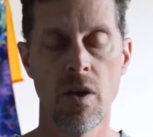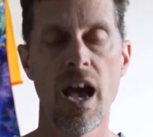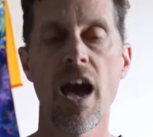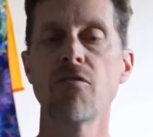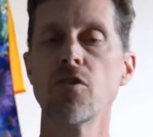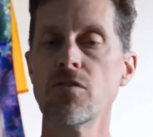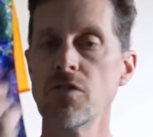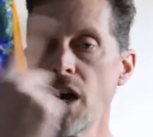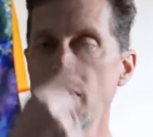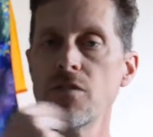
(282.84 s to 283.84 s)
After you've
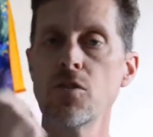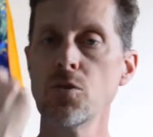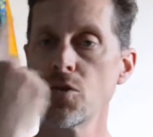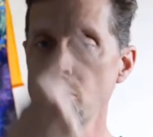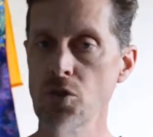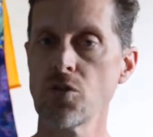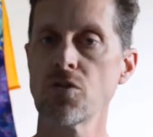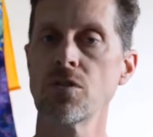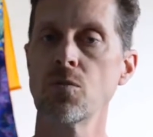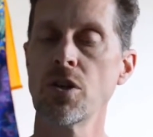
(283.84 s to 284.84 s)
done a few
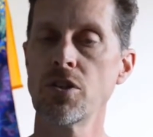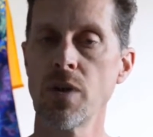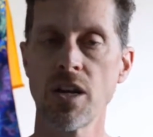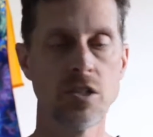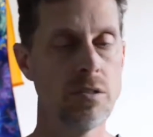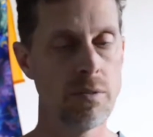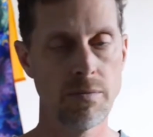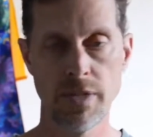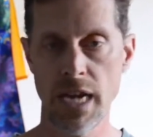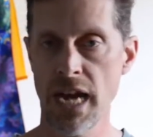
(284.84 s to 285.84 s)
circles in one direction,
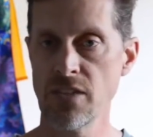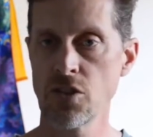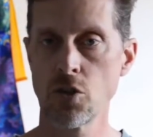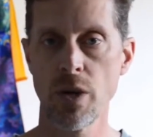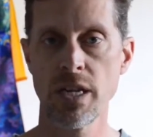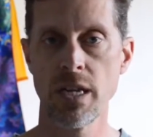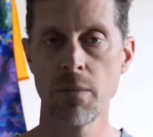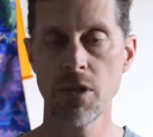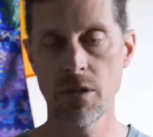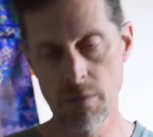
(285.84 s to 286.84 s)
9's a great
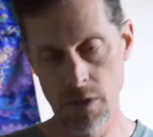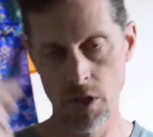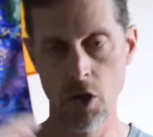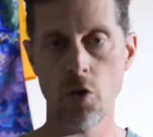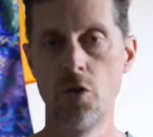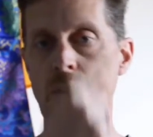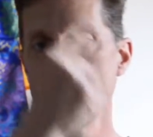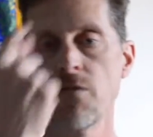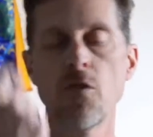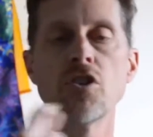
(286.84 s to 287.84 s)
number, then
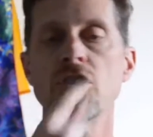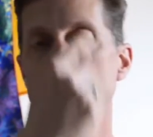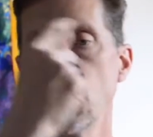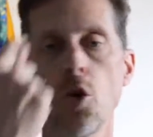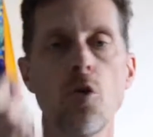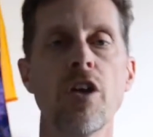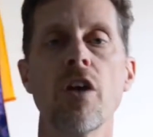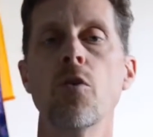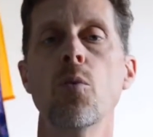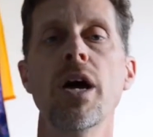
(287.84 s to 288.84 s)
reverse it and go the
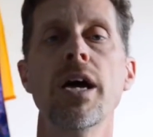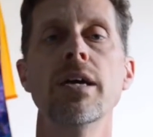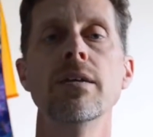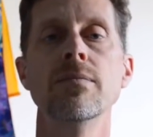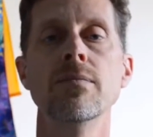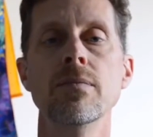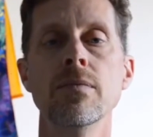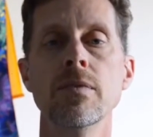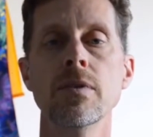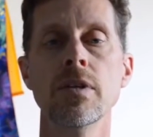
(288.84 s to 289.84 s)
other way.
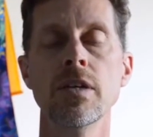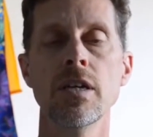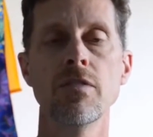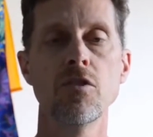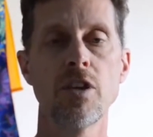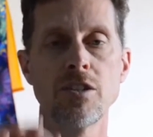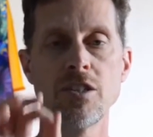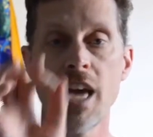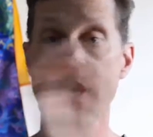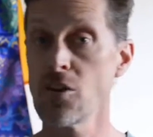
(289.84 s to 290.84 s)
If you'd like to
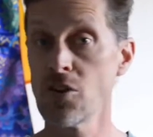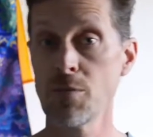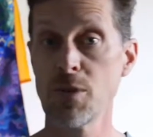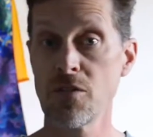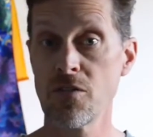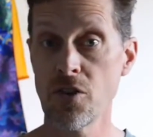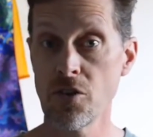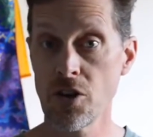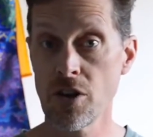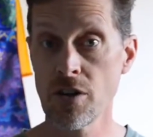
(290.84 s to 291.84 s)
take it a little bit
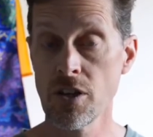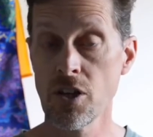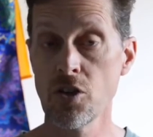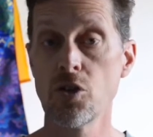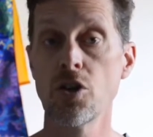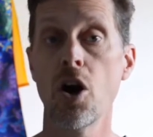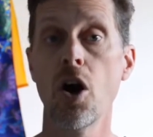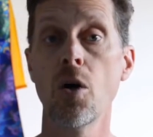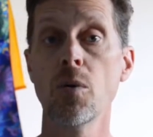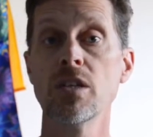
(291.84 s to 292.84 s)
further, you can
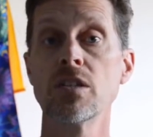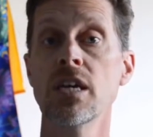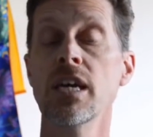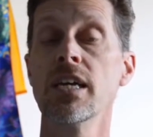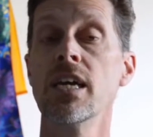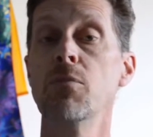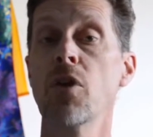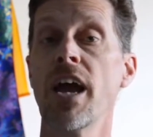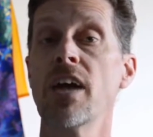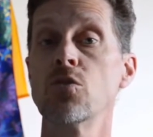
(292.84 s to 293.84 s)
always keep
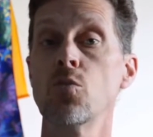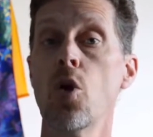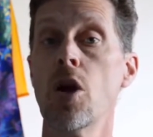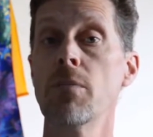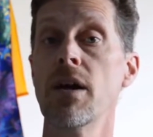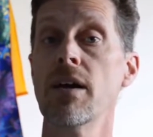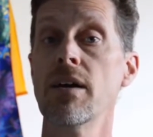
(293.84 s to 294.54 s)
your hands warm